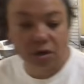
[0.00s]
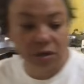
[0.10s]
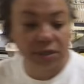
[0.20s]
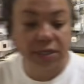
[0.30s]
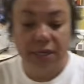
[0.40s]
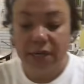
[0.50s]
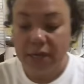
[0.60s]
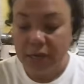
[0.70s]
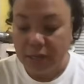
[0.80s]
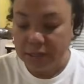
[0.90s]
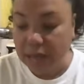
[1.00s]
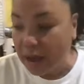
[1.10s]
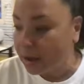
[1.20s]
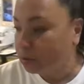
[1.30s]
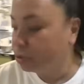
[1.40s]
on
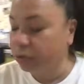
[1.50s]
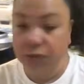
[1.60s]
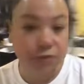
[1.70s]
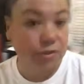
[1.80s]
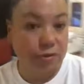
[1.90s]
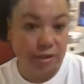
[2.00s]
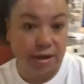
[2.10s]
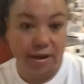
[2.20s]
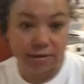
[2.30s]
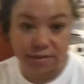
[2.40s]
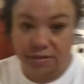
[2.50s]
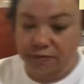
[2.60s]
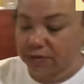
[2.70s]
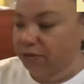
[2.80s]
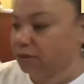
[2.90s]
towels and all that kind of
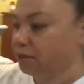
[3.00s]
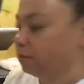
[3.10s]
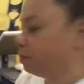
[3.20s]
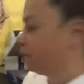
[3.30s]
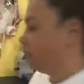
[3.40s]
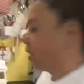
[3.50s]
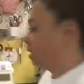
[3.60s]
stuff and everything, but